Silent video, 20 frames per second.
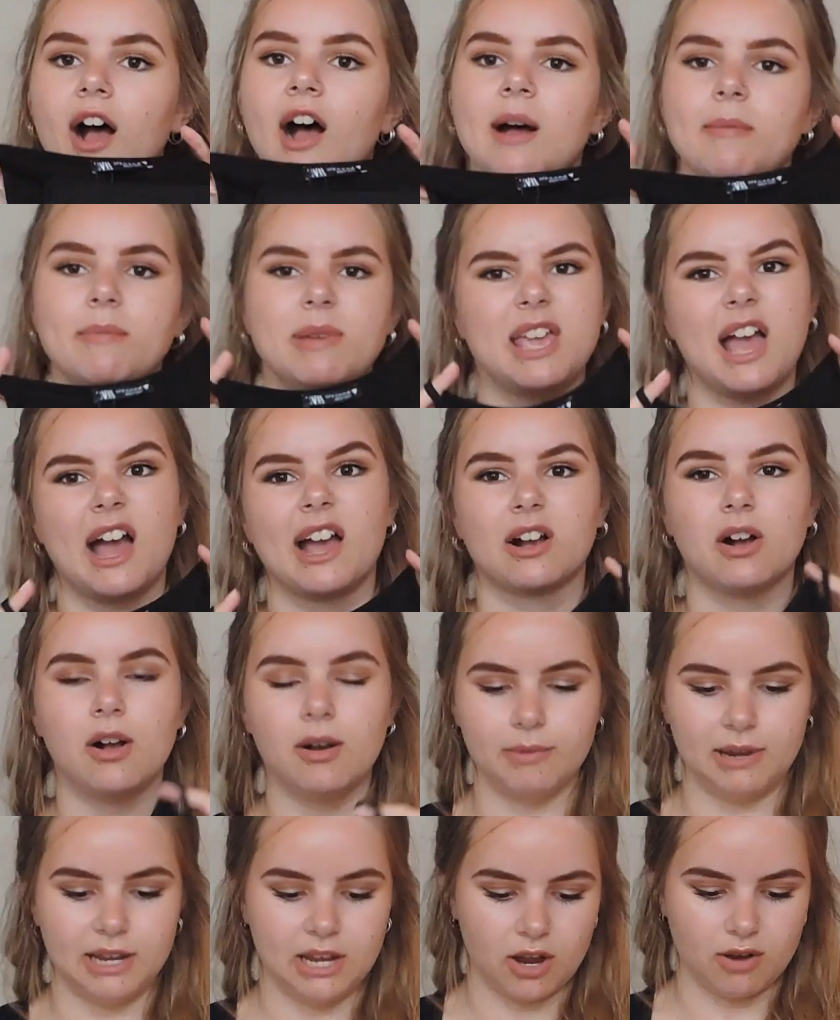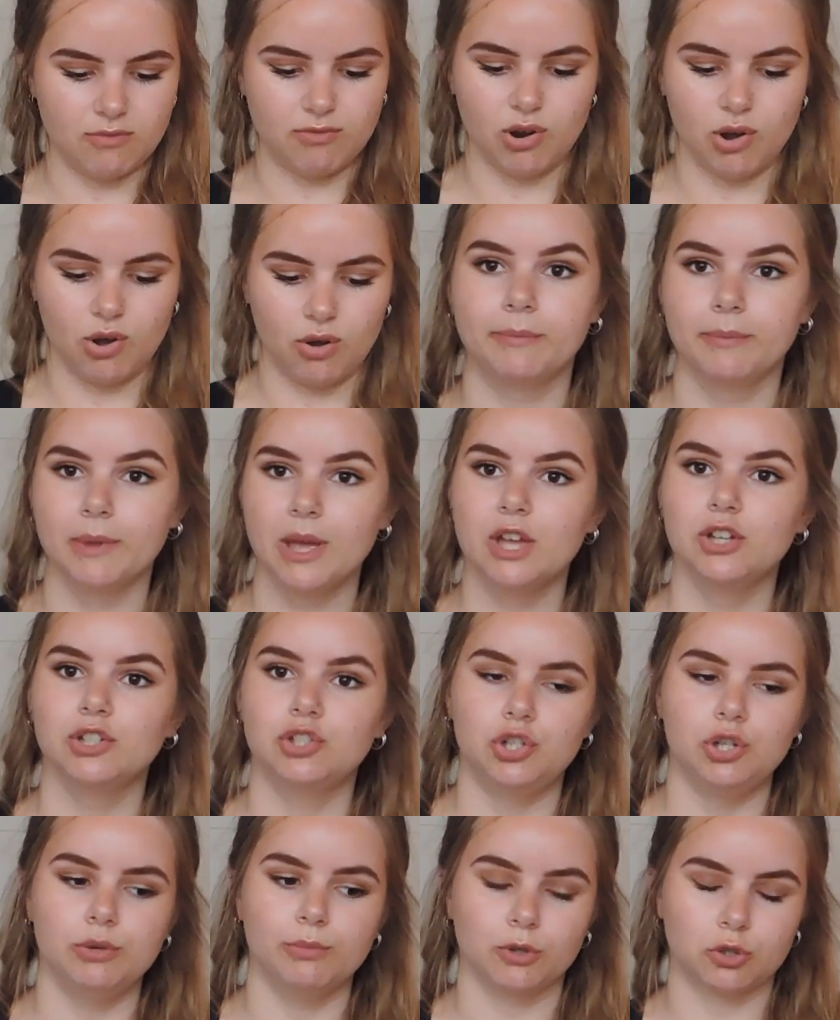Yeah, I can't really go wrong.
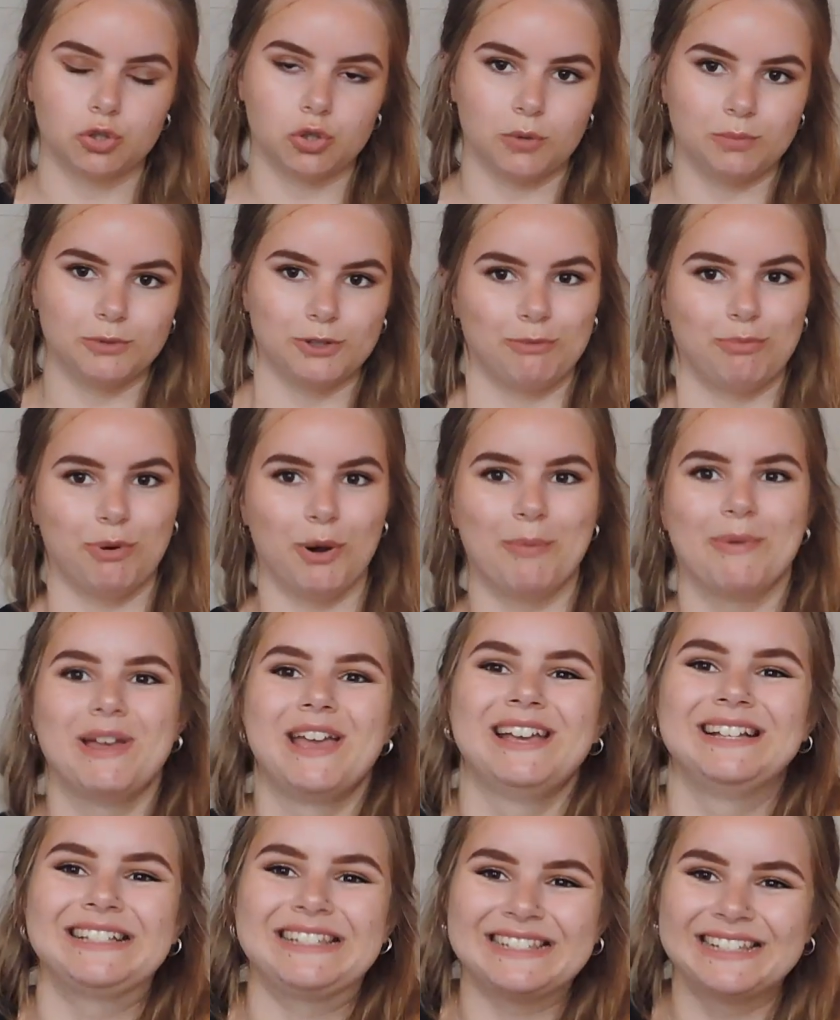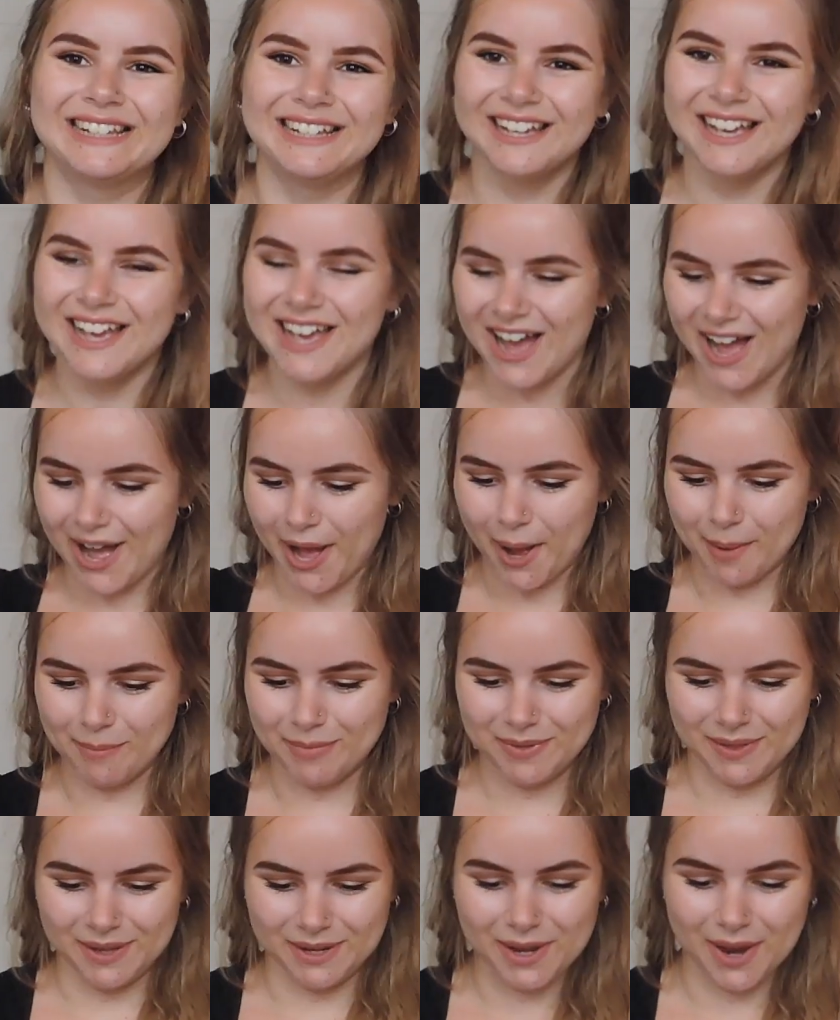2 more tops, I promise.
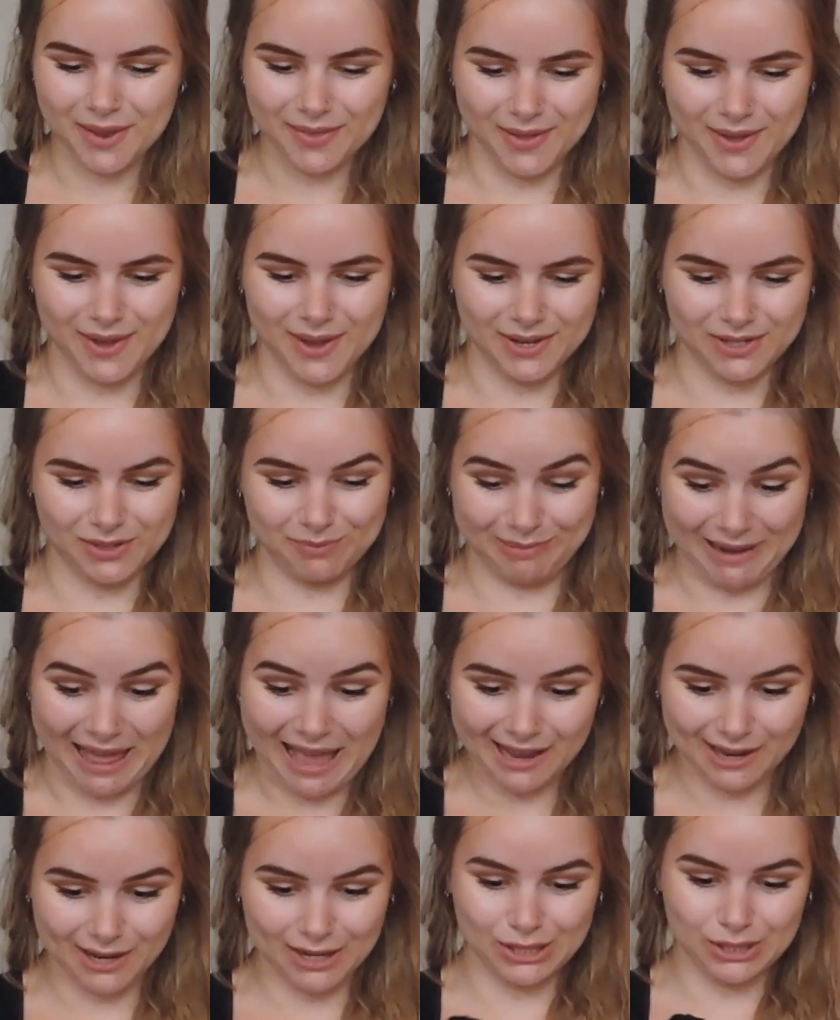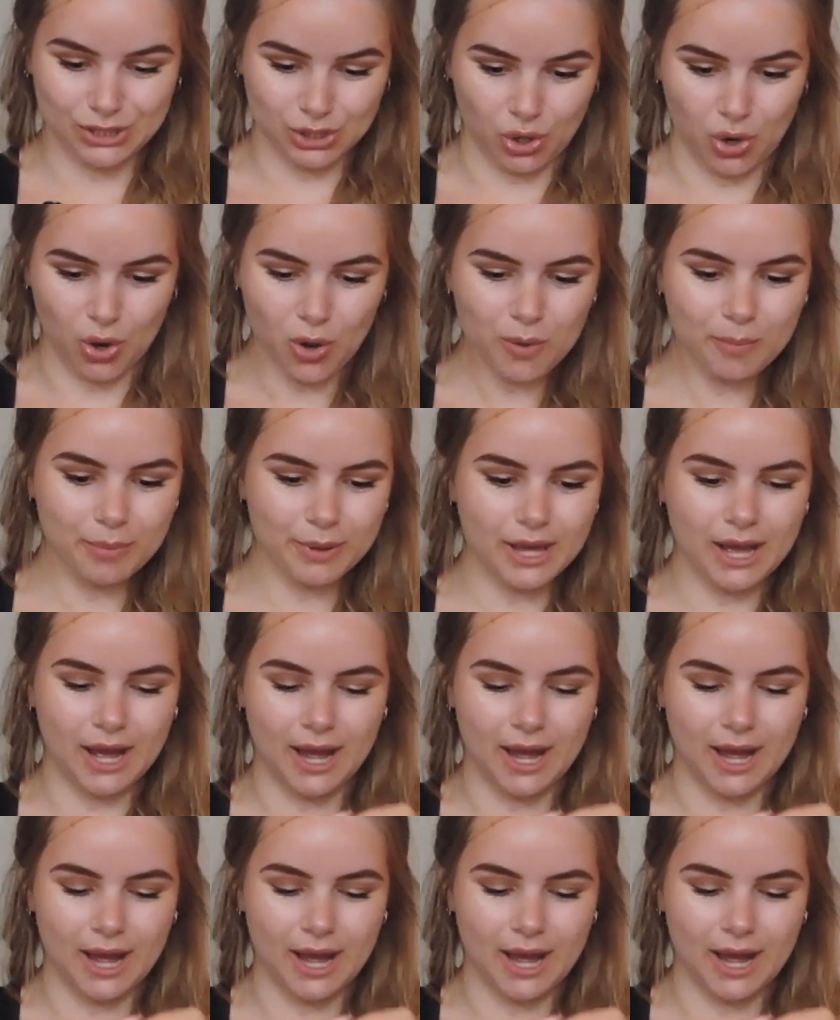Another black top.